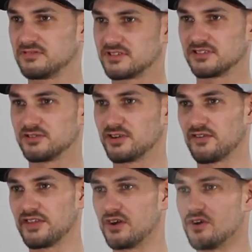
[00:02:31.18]
just took
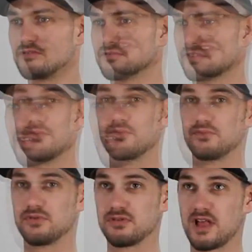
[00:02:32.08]
everything on. The
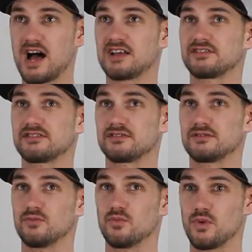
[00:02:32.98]
last
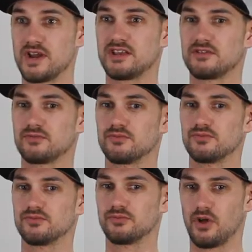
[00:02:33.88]
week,
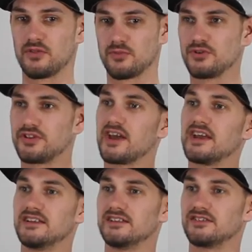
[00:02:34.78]
like the
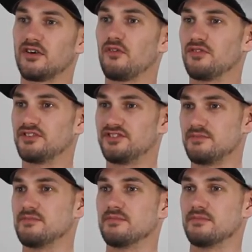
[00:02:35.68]
routines of the
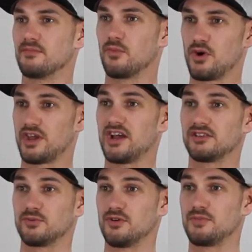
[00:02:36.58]
gym
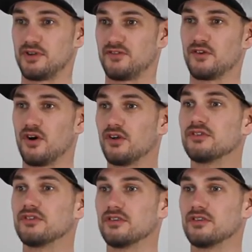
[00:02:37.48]
workouts were pretty full on.